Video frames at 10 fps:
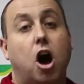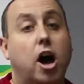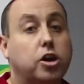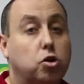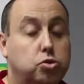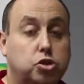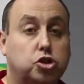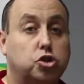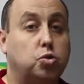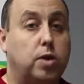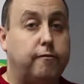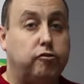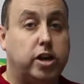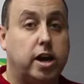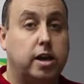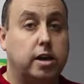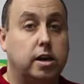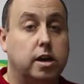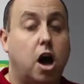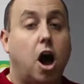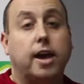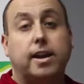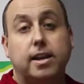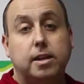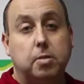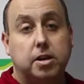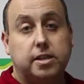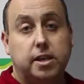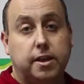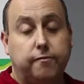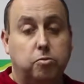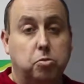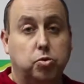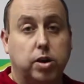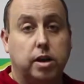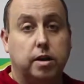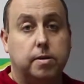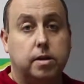I go to school every day. I clean my teeth every morning.